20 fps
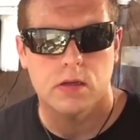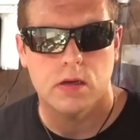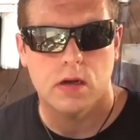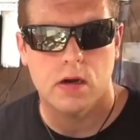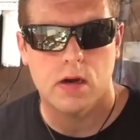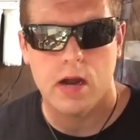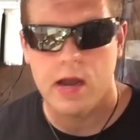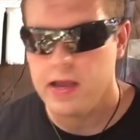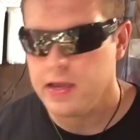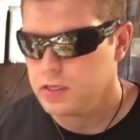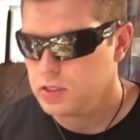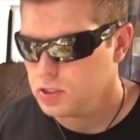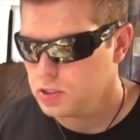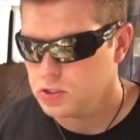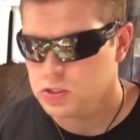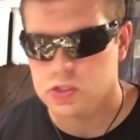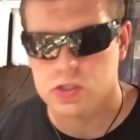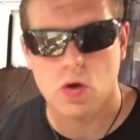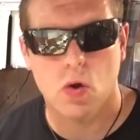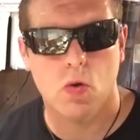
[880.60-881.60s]
All right,
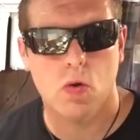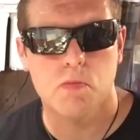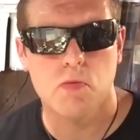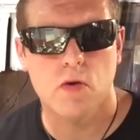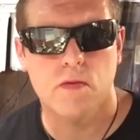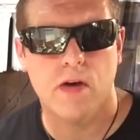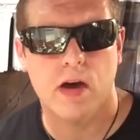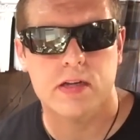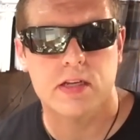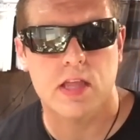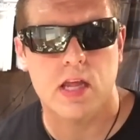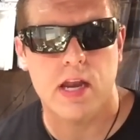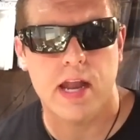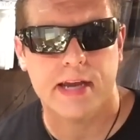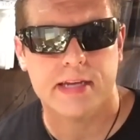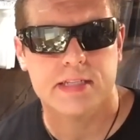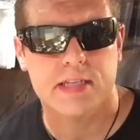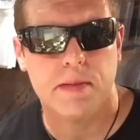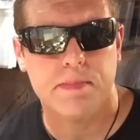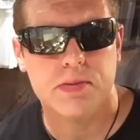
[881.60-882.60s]
So we'll move on to the
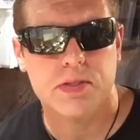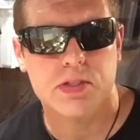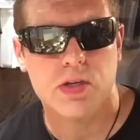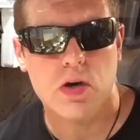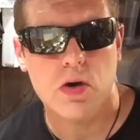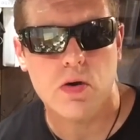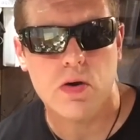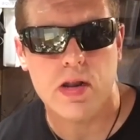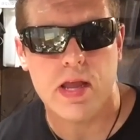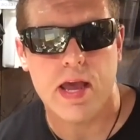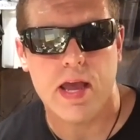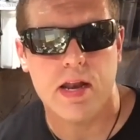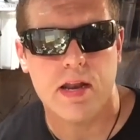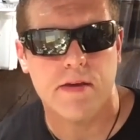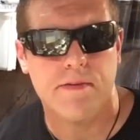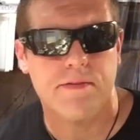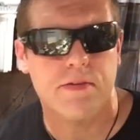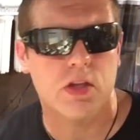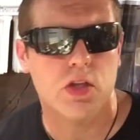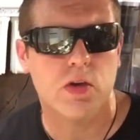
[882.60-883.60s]
next episode. And
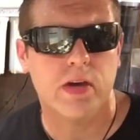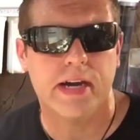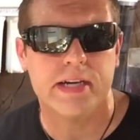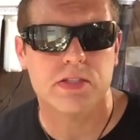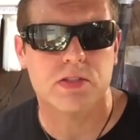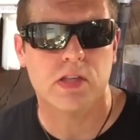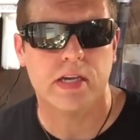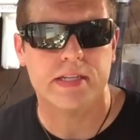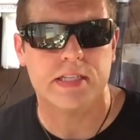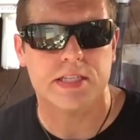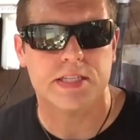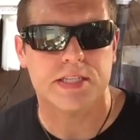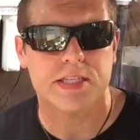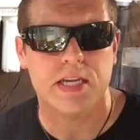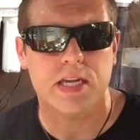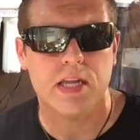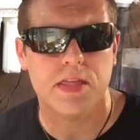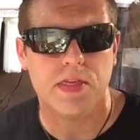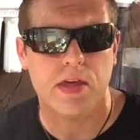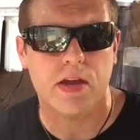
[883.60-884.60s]
if you guys would like to
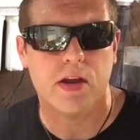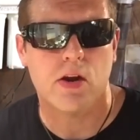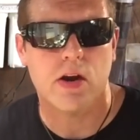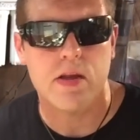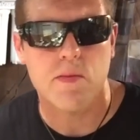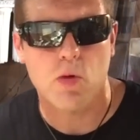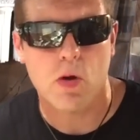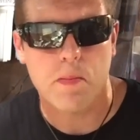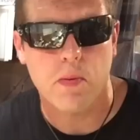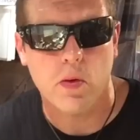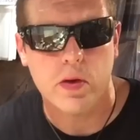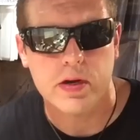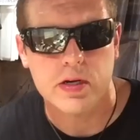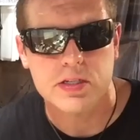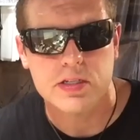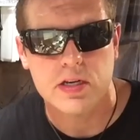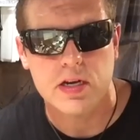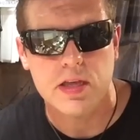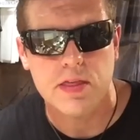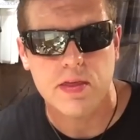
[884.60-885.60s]
see anything or any more
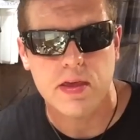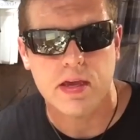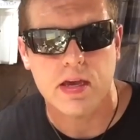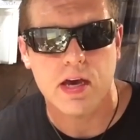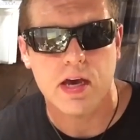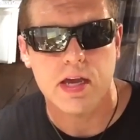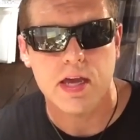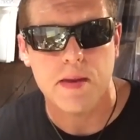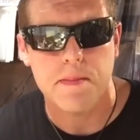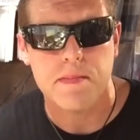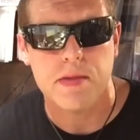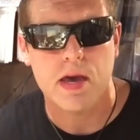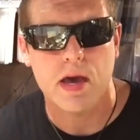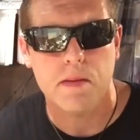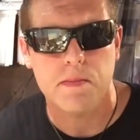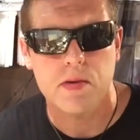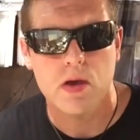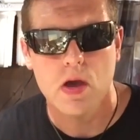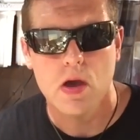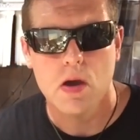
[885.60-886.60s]
pointers or anything, hit me
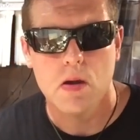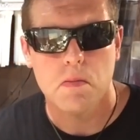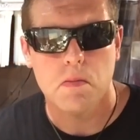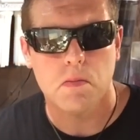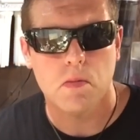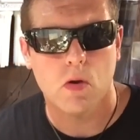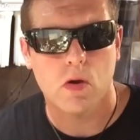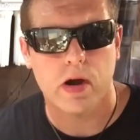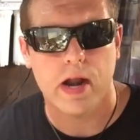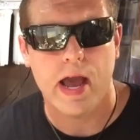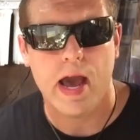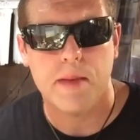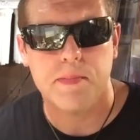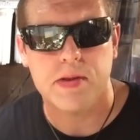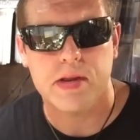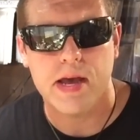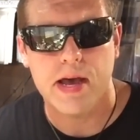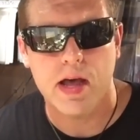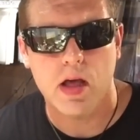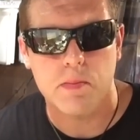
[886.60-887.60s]
up. I'm more than
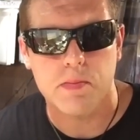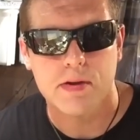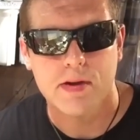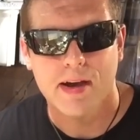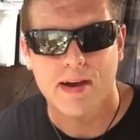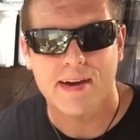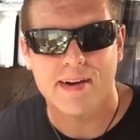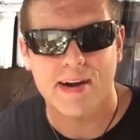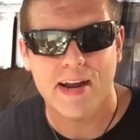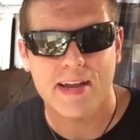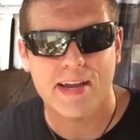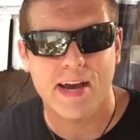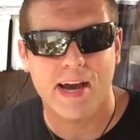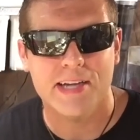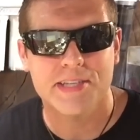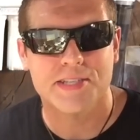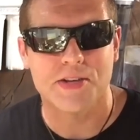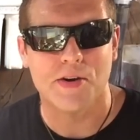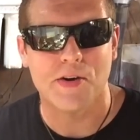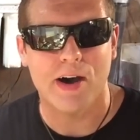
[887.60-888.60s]
happy to help. All right,
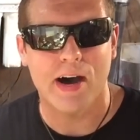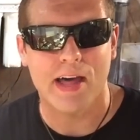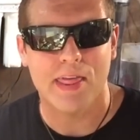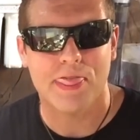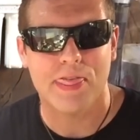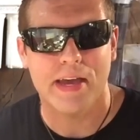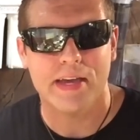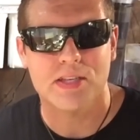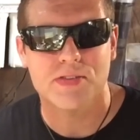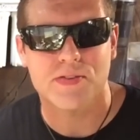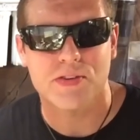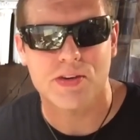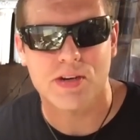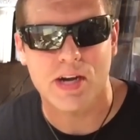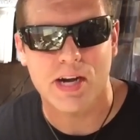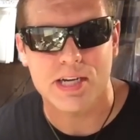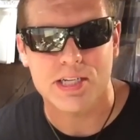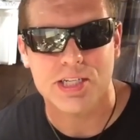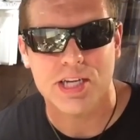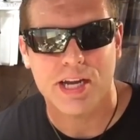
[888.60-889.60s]
guys. So thanks
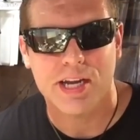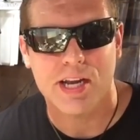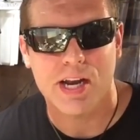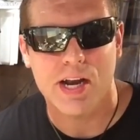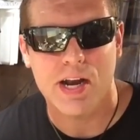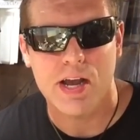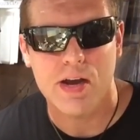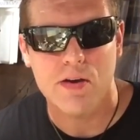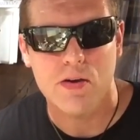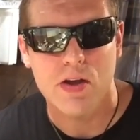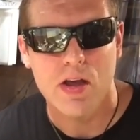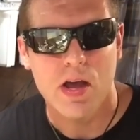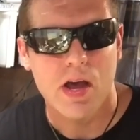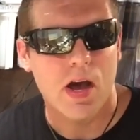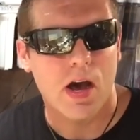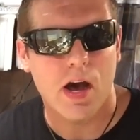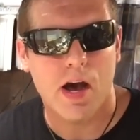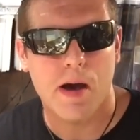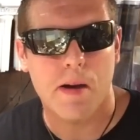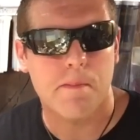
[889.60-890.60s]
for checking it
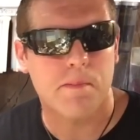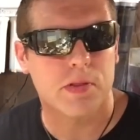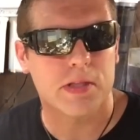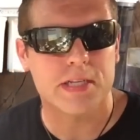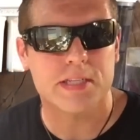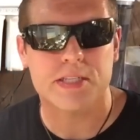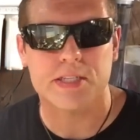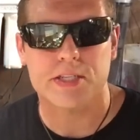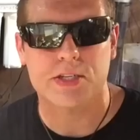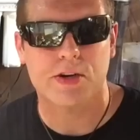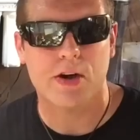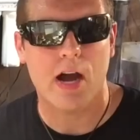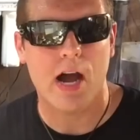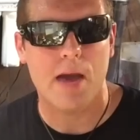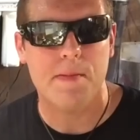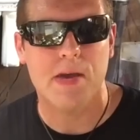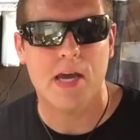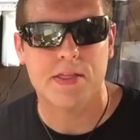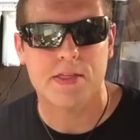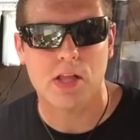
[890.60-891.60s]
out. Please
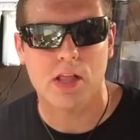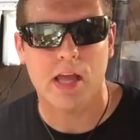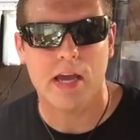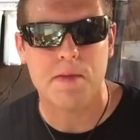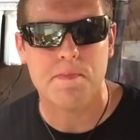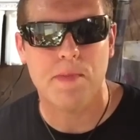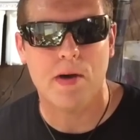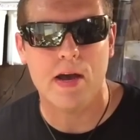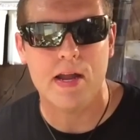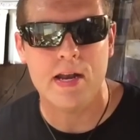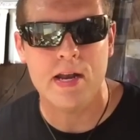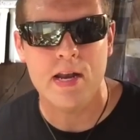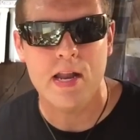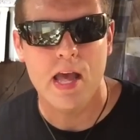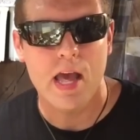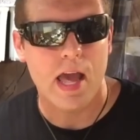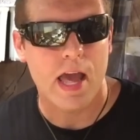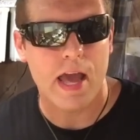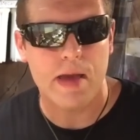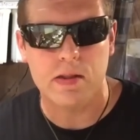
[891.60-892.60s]
subscribe, hit the like button,
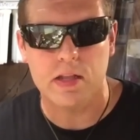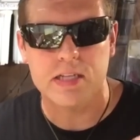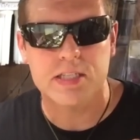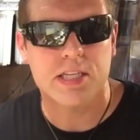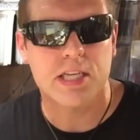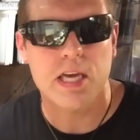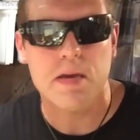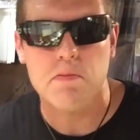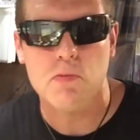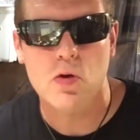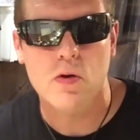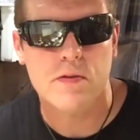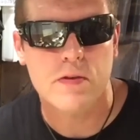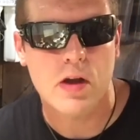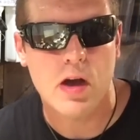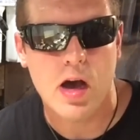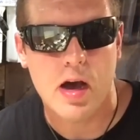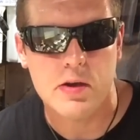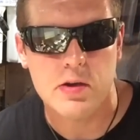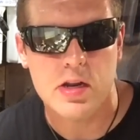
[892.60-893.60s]
and let's keep
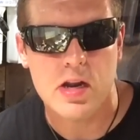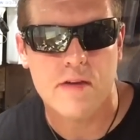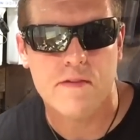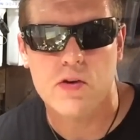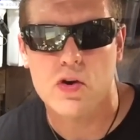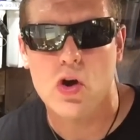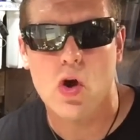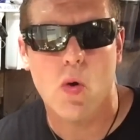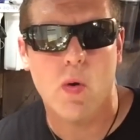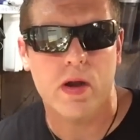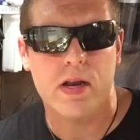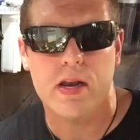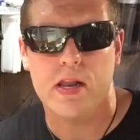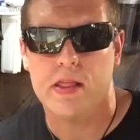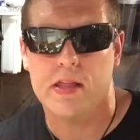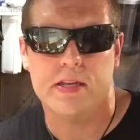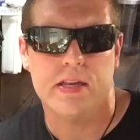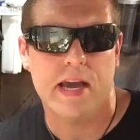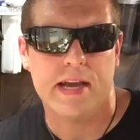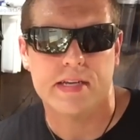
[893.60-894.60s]
moving on. You never know
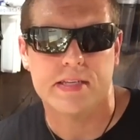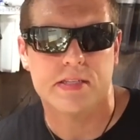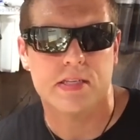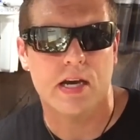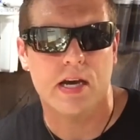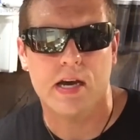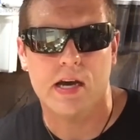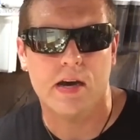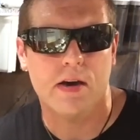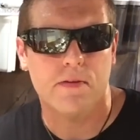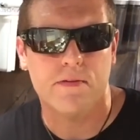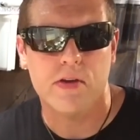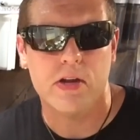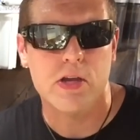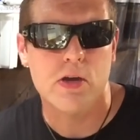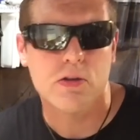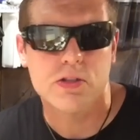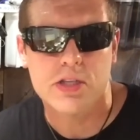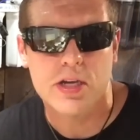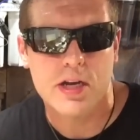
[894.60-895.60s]
what the next
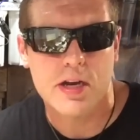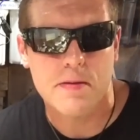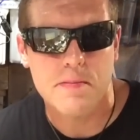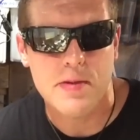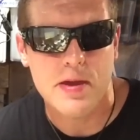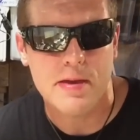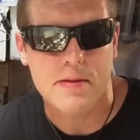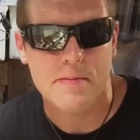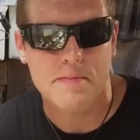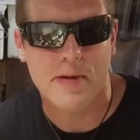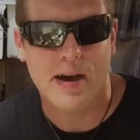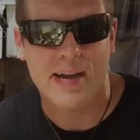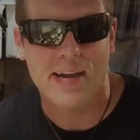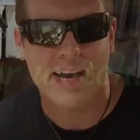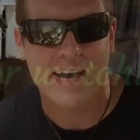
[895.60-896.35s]
video is going to be. Bye,